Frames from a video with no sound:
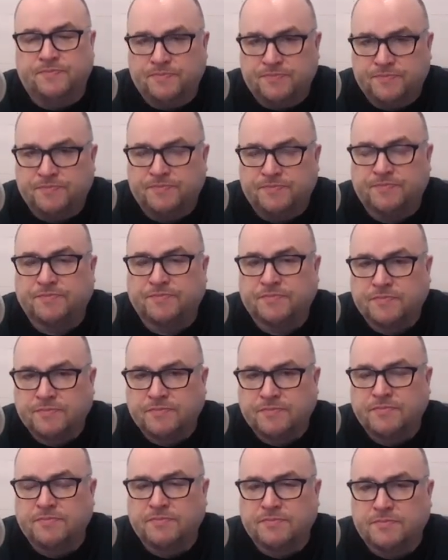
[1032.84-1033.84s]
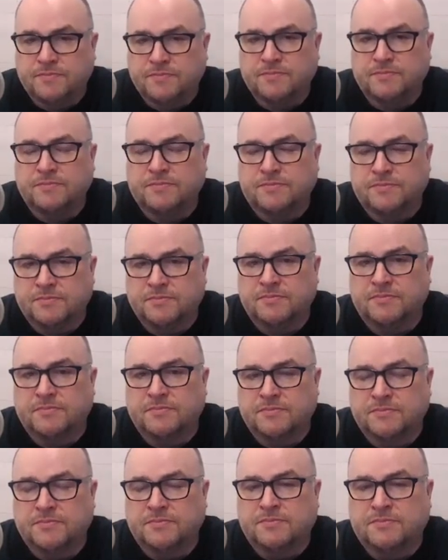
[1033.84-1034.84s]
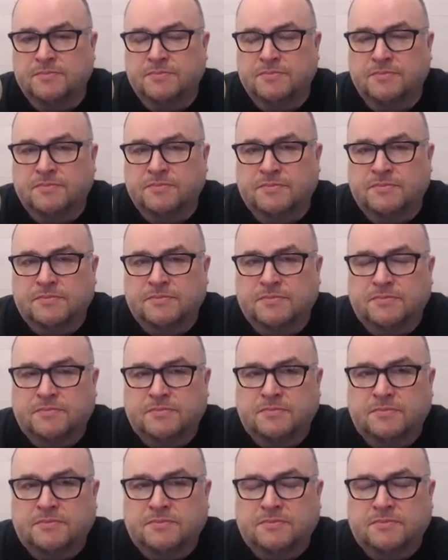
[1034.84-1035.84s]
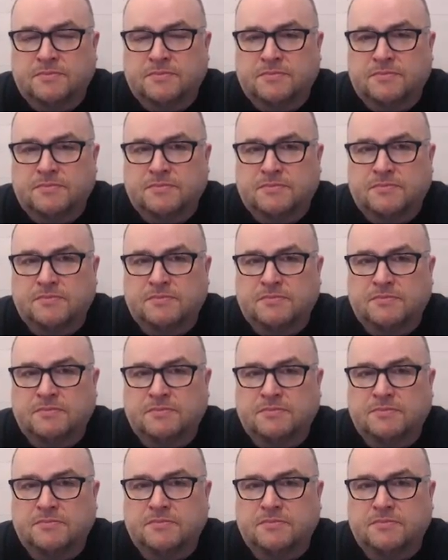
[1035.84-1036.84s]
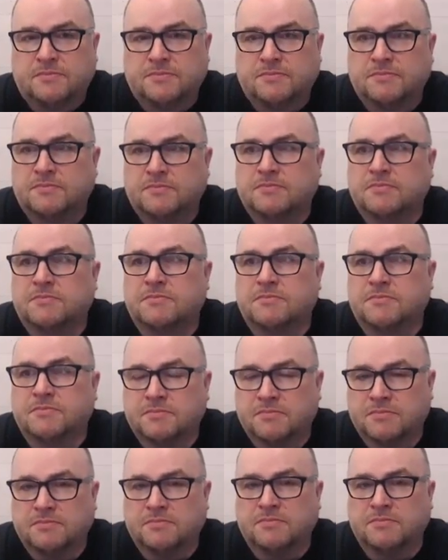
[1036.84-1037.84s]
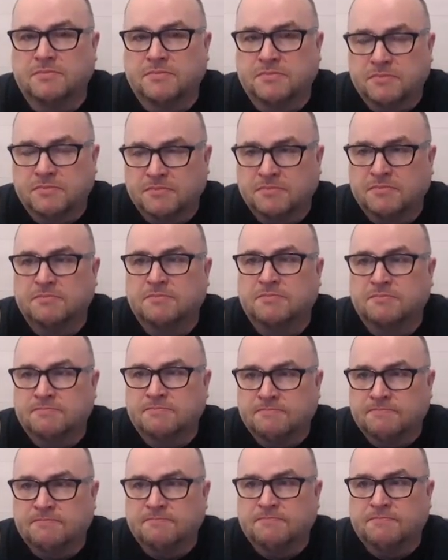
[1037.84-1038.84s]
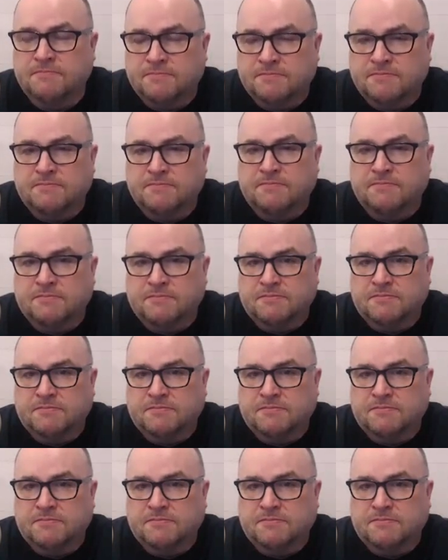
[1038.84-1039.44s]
(silent)